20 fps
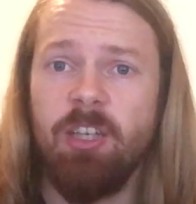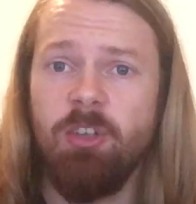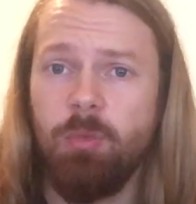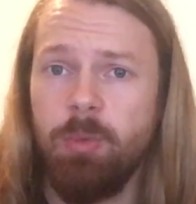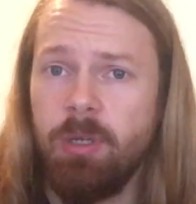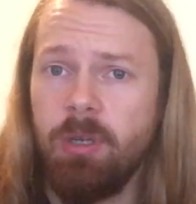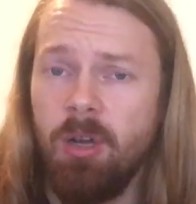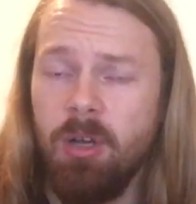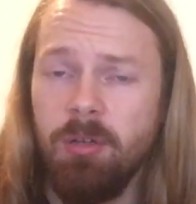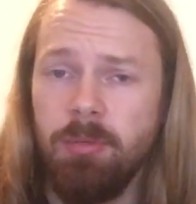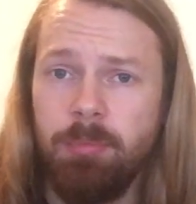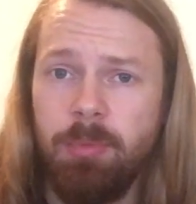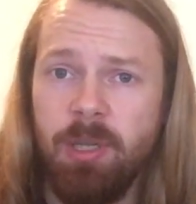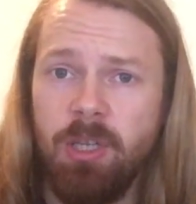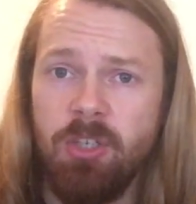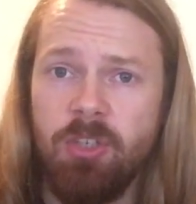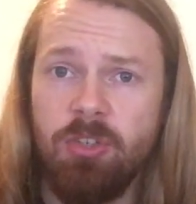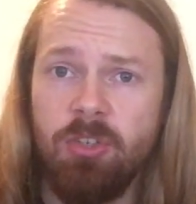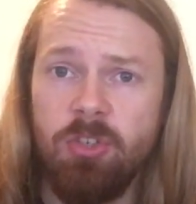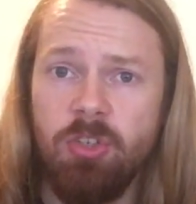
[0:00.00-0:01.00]
If we can't
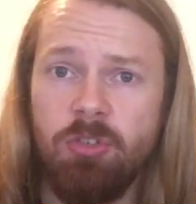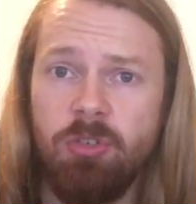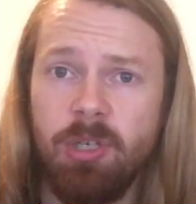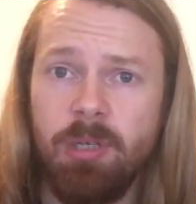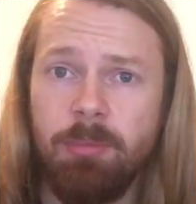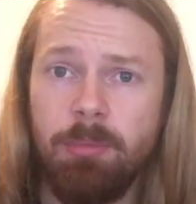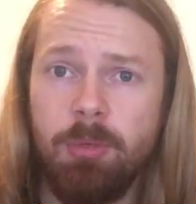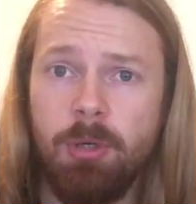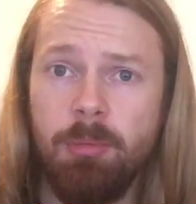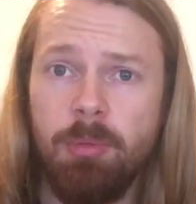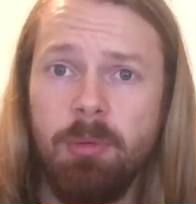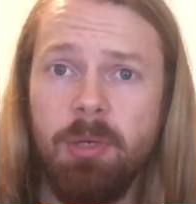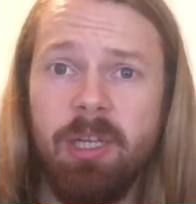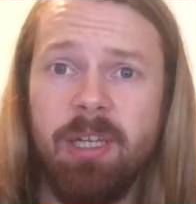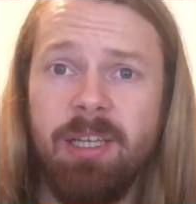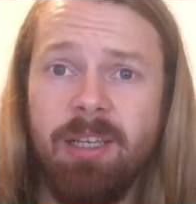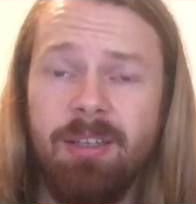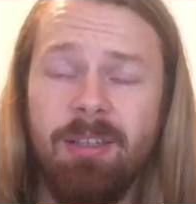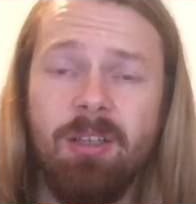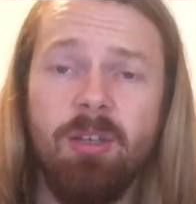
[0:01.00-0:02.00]
pitch the string properly,